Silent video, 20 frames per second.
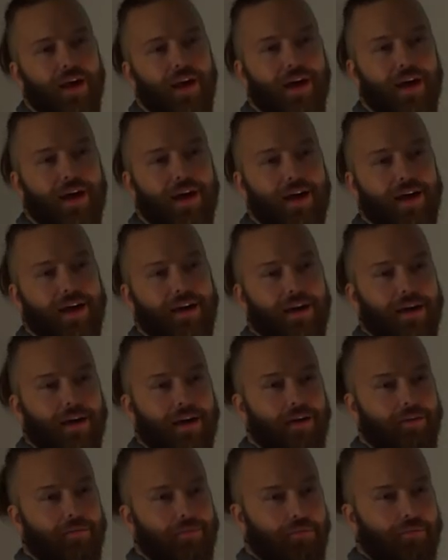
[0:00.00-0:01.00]

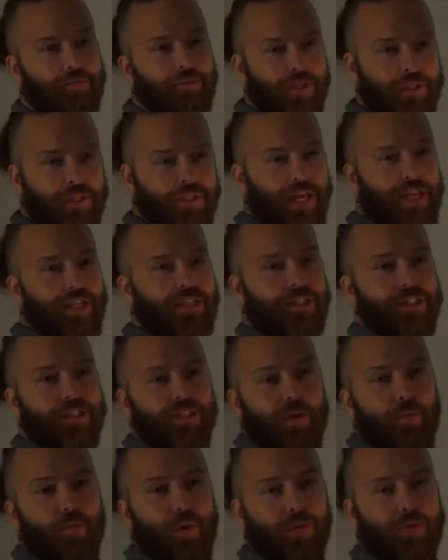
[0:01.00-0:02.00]
uh,
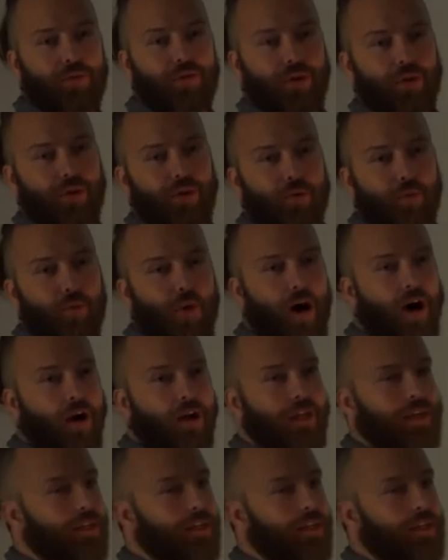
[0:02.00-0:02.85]
changes what the UI